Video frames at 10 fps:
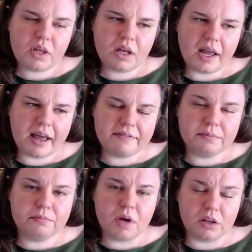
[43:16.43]
have
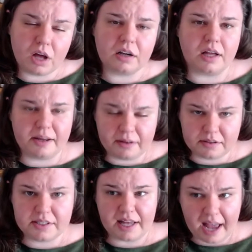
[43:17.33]
a lot of
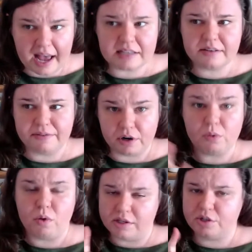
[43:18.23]
clients that ask for
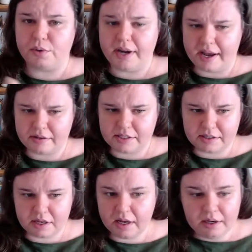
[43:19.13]
1-story
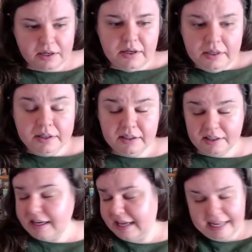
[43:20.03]
houses.
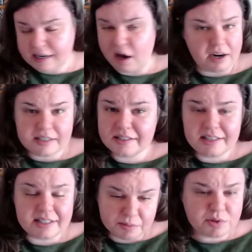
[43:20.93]
And honestly,
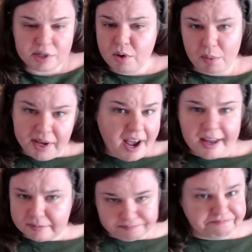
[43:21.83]
that's mostly what we
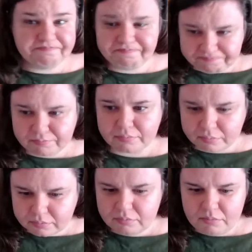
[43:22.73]
got.
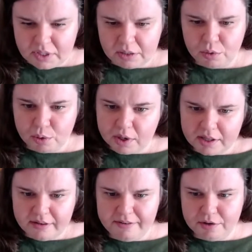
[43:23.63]
We're one of
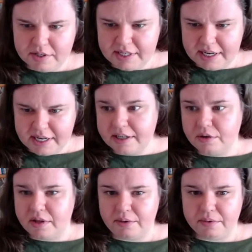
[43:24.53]
the few states I
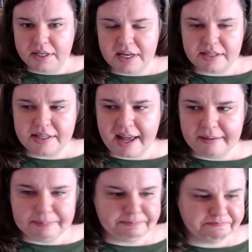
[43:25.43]
know that really does that,
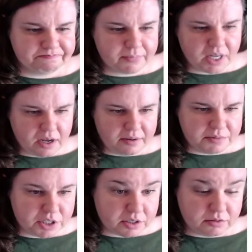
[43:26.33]

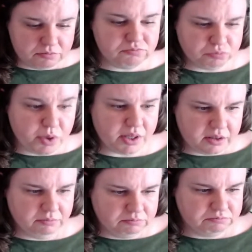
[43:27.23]
just
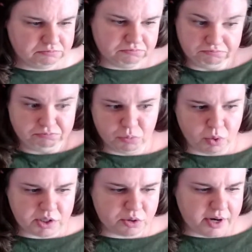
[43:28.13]
with
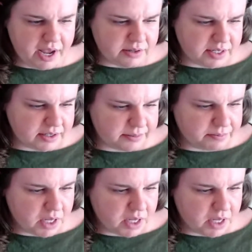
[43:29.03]
1-story houses.